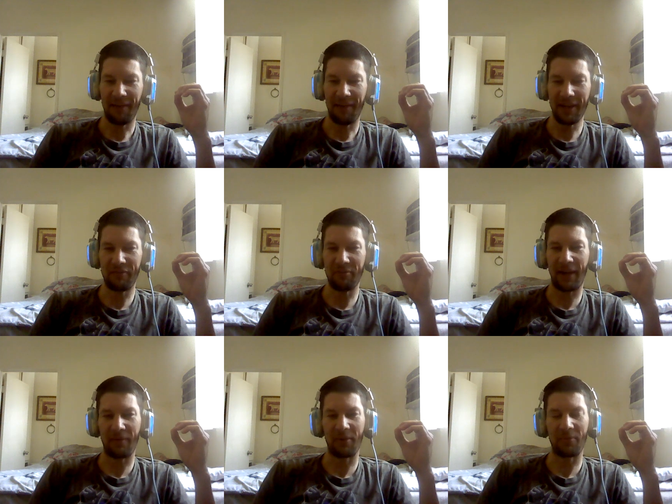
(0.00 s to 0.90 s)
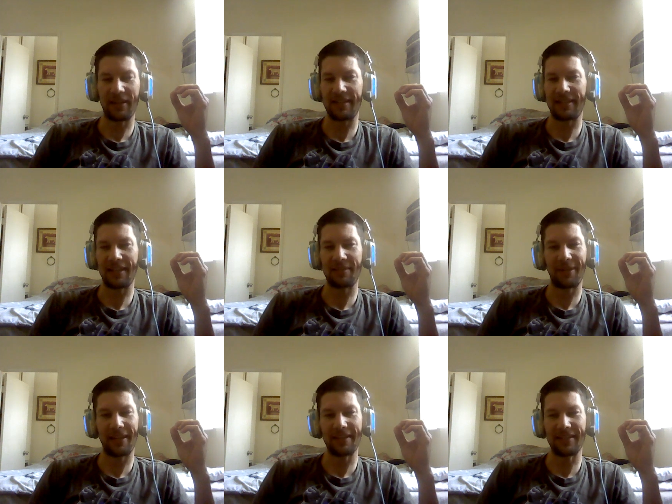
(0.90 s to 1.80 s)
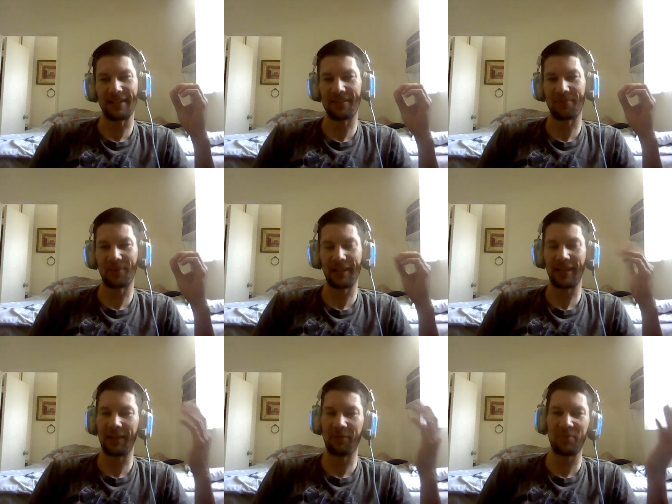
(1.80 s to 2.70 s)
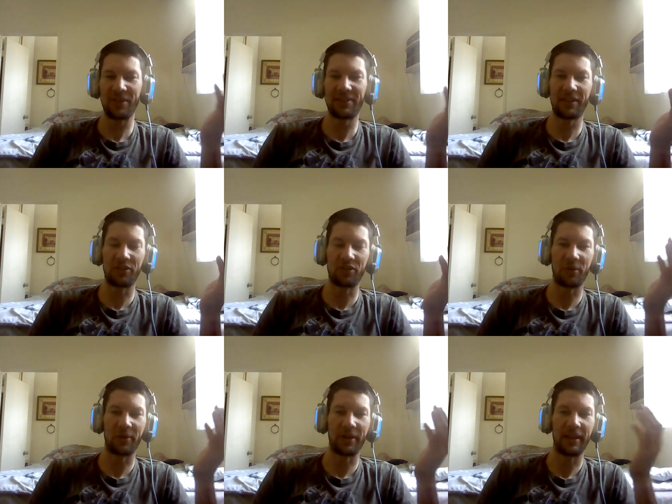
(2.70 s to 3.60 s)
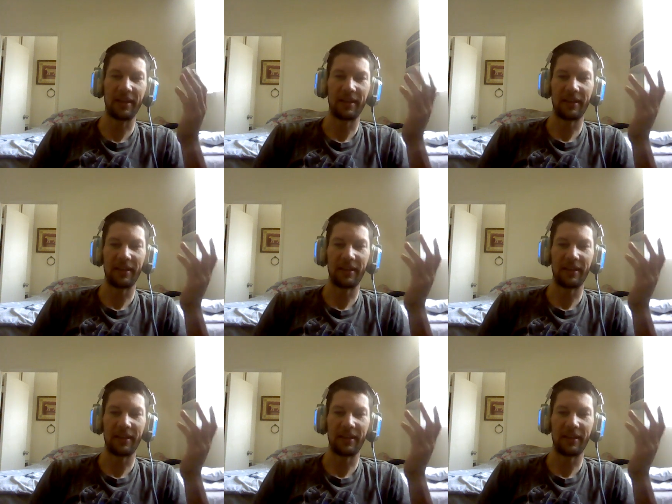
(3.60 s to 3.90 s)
I might have to buy one of these days, but it would be such a toy.